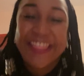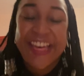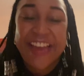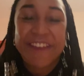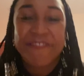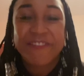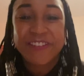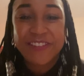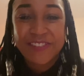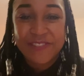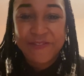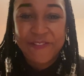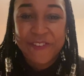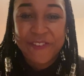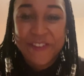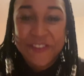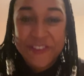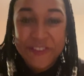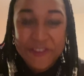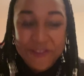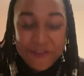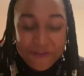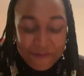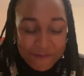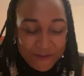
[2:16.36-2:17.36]
that was for
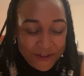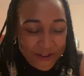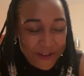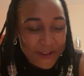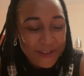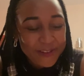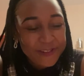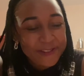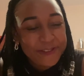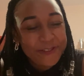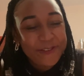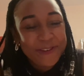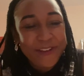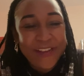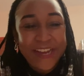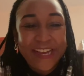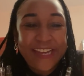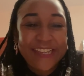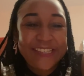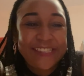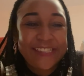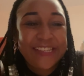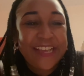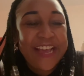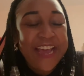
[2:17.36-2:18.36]
you because you
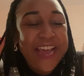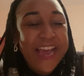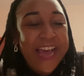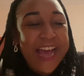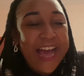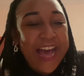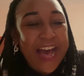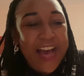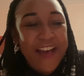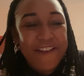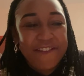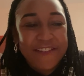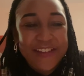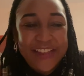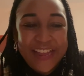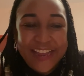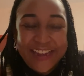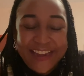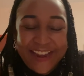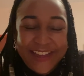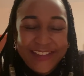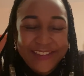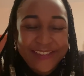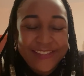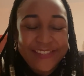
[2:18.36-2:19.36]
guys have
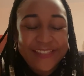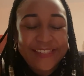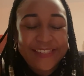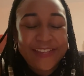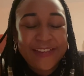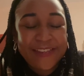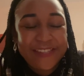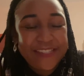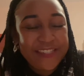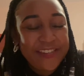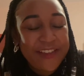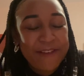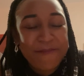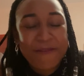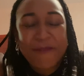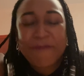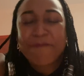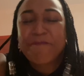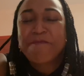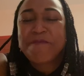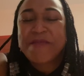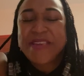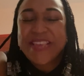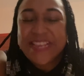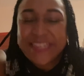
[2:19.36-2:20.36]
done a, such an
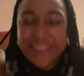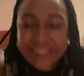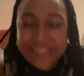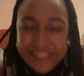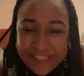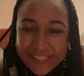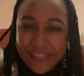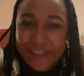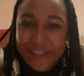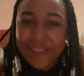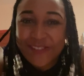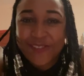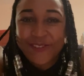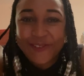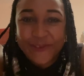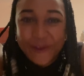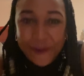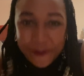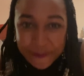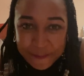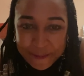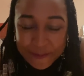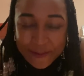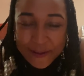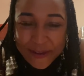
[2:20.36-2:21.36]
amazing
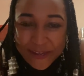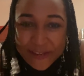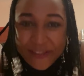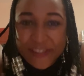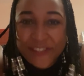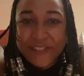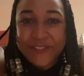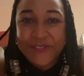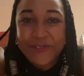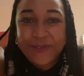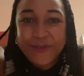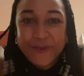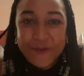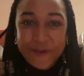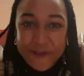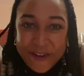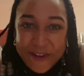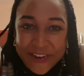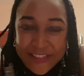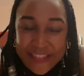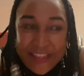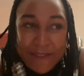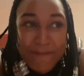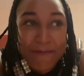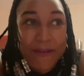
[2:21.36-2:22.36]
job in
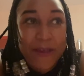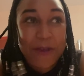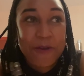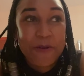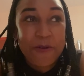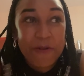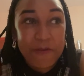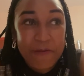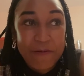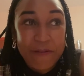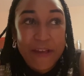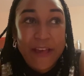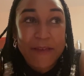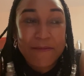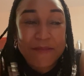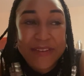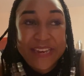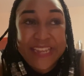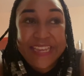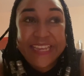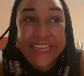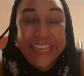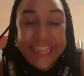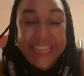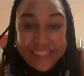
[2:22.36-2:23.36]
ensuring that my whole
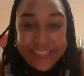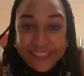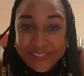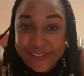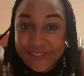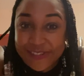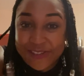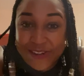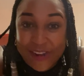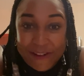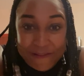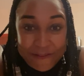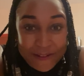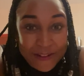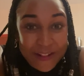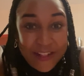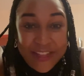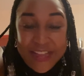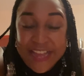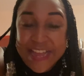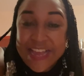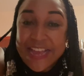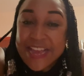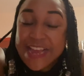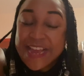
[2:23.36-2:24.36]
family gets to travel
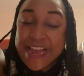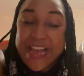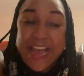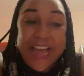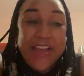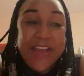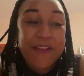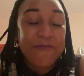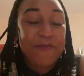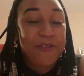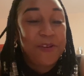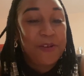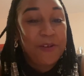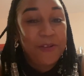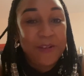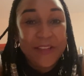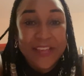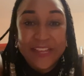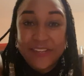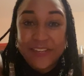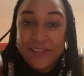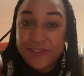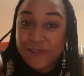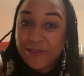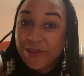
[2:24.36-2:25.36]
and we all
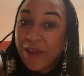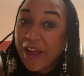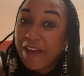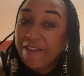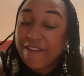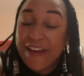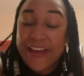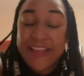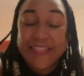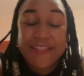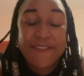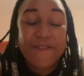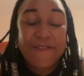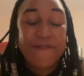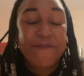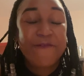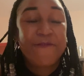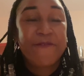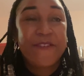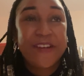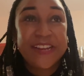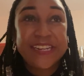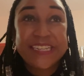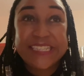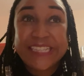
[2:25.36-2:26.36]
get to have the
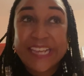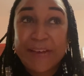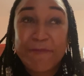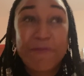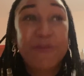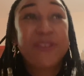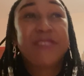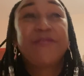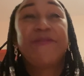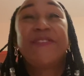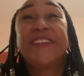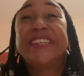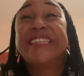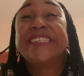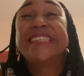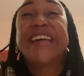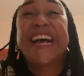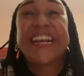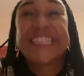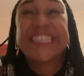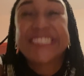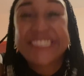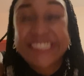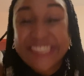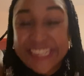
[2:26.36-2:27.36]
fun, most
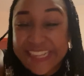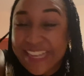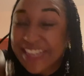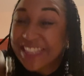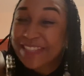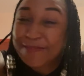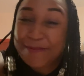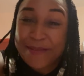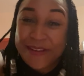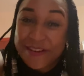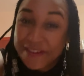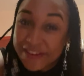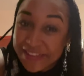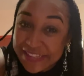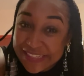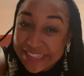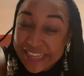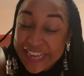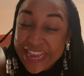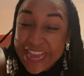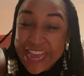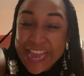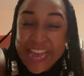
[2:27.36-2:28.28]
fantastic experience.